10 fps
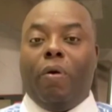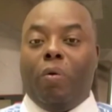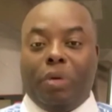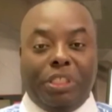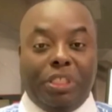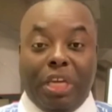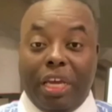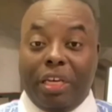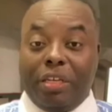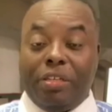always
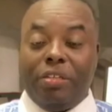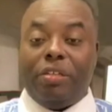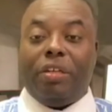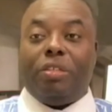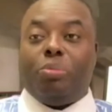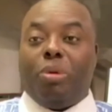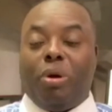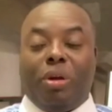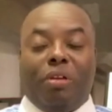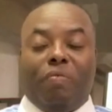done as
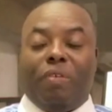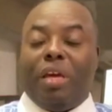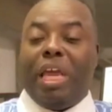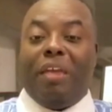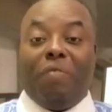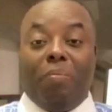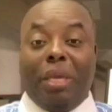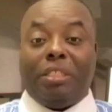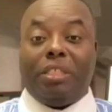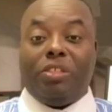part of heavy
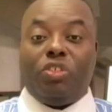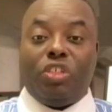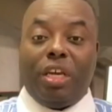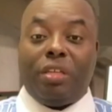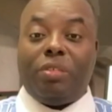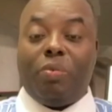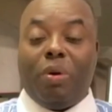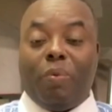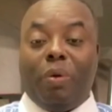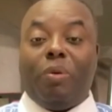maintenance checks,
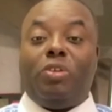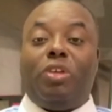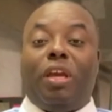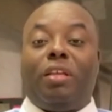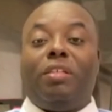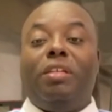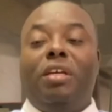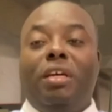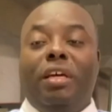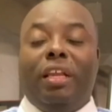where we would check
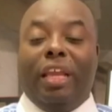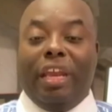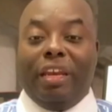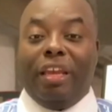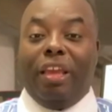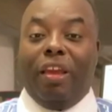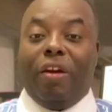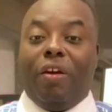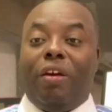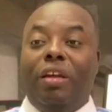landing
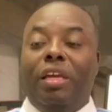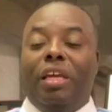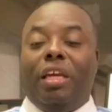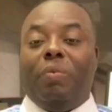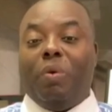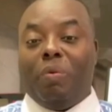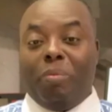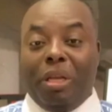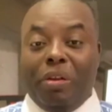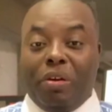gear and we
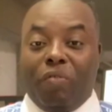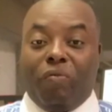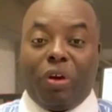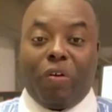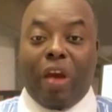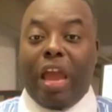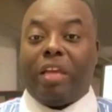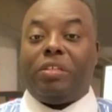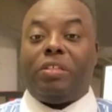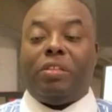would be looking for
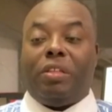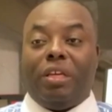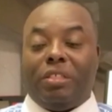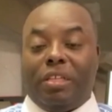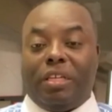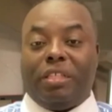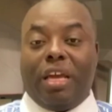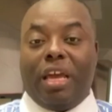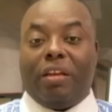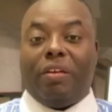cracks and things like
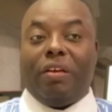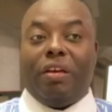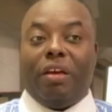that,